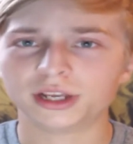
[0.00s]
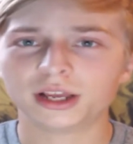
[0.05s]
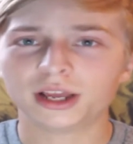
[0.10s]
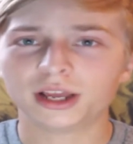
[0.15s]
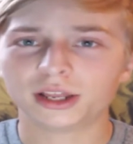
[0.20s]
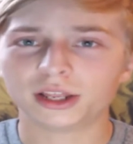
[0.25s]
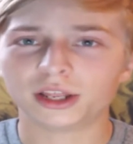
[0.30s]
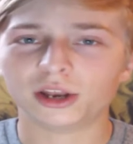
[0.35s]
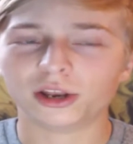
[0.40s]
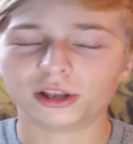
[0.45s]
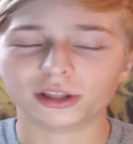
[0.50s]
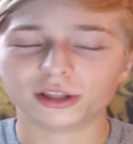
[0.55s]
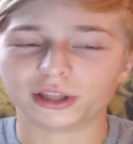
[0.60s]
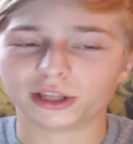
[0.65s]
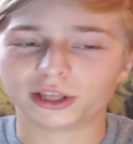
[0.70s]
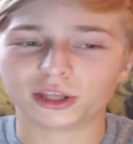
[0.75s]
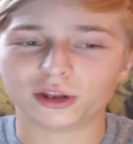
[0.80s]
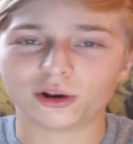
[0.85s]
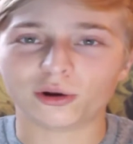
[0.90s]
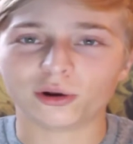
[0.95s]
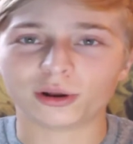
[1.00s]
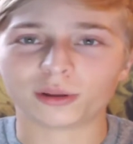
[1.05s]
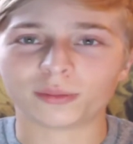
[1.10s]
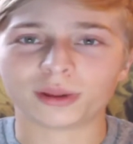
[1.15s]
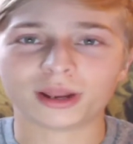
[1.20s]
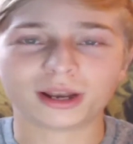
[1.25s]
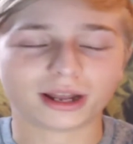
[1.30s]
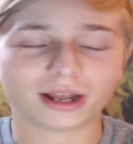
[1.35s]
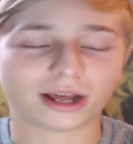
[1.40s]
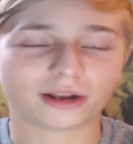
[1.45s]
You know what I
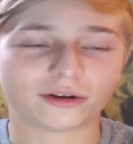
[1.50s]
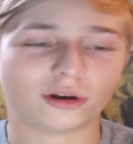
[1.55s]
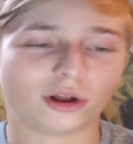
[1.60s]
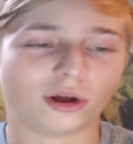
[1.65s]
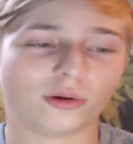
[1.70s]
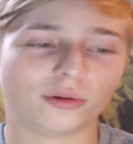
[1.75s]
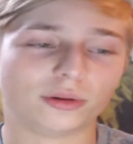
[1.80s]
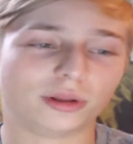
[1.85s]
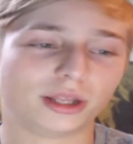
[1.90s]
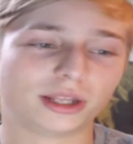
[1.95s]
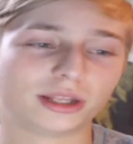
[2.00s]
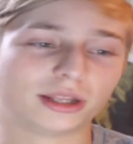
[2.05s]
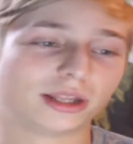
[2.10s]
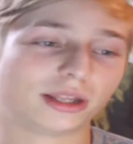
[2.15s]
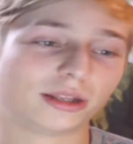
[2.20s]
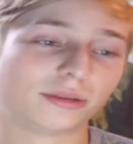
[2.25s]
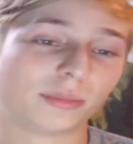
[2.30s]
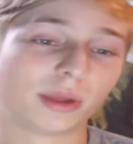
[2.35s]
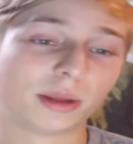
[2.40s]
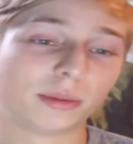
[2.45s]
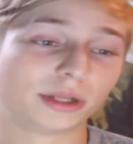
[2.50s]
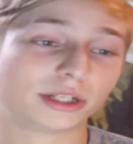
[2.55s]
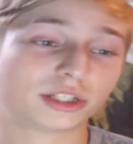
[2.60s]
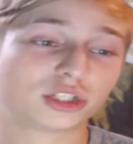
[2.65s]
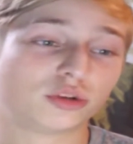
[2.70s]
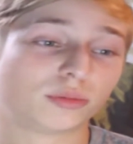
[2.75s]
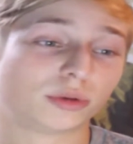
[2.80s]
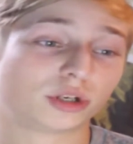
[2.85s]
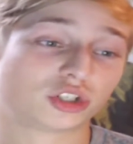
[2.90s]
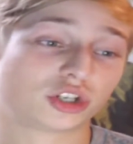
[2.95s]
mean? I don't know. Maybe it's too
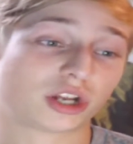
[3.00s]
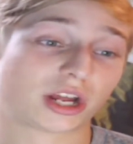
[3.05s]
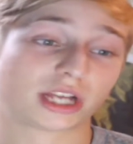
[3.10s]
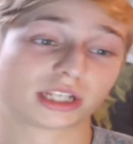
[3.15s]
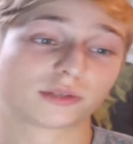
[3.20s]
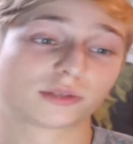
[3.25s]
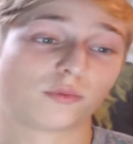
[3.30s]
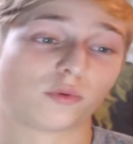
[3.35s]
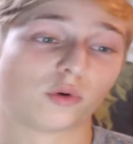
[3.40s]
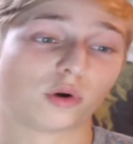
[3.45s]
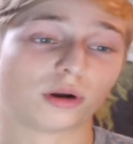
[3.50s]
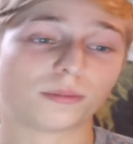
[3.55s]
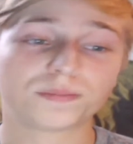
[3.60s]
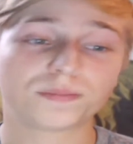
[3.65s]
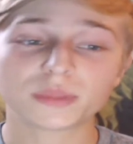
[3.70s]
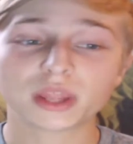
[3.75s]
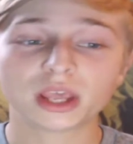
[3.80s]
much to ask for.